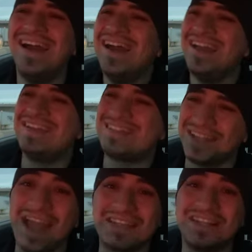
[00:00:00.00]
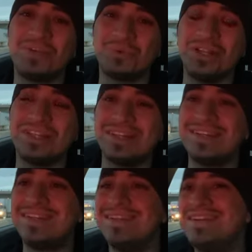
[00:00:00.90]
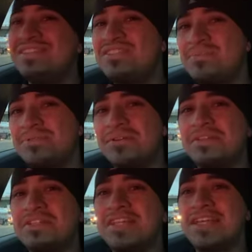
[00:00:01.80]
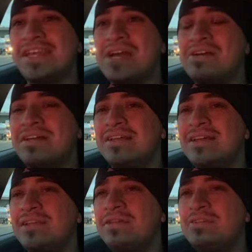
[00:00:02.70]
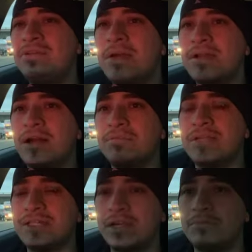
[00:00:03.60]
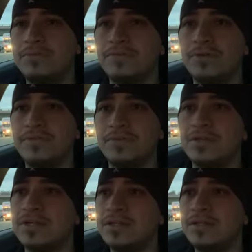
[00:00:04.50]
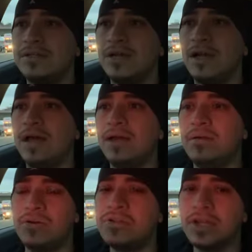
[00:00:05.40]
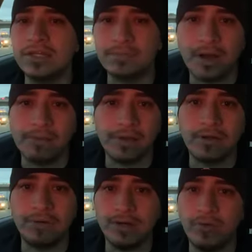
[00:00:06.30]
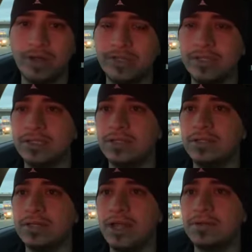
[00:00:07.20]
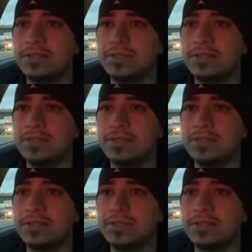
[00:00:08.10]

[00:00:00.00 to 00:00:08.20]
it's actually a really good trip story, so check it out. YouTube.com slash audible 44 Uh, or you guys are probably already watching this on the account,